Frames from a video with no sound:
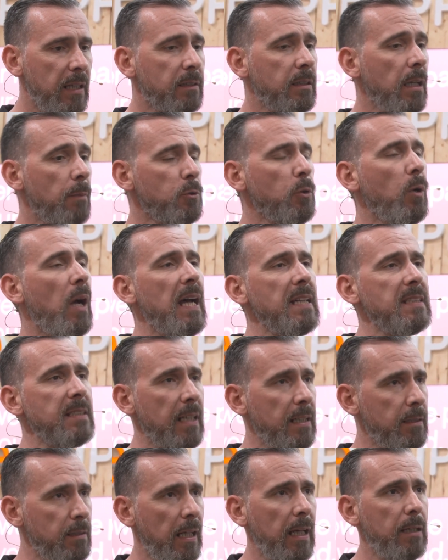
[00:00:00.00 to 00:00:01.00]
come to us
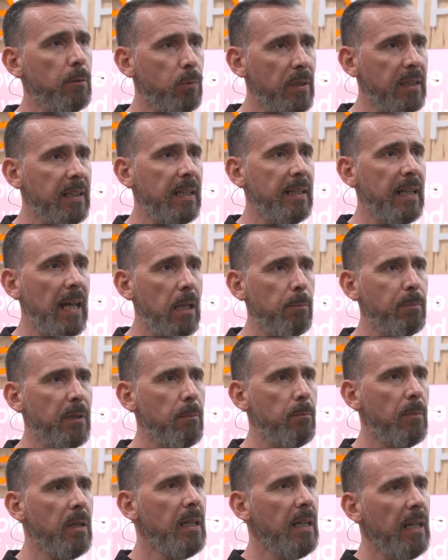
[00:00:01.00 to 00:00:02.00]
and we can help
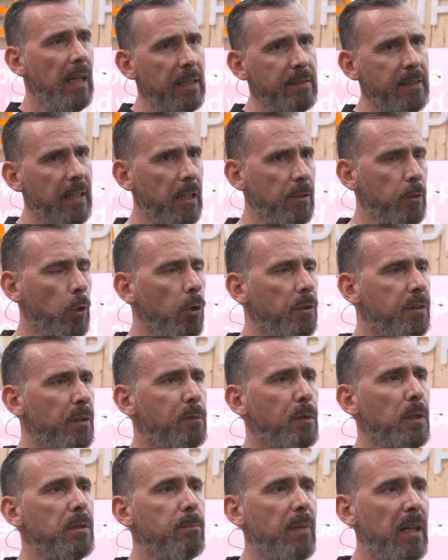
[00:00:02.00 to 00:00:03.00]
him, and there are no
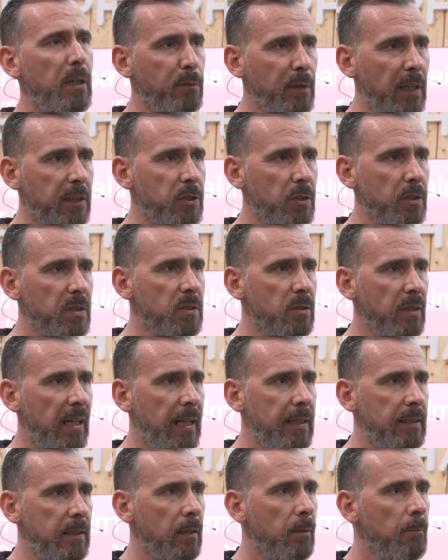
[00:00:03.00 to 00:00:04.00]
different manufacturers to
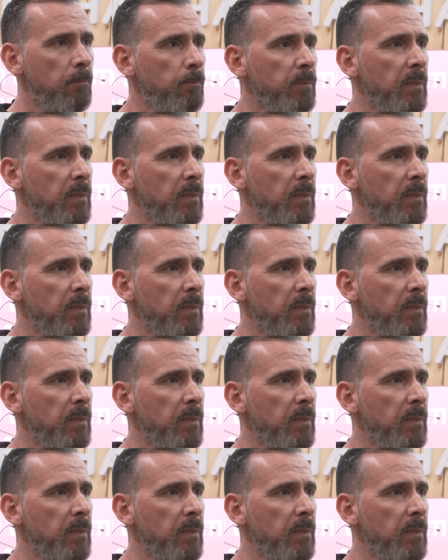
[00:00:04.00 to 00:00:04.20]
handle.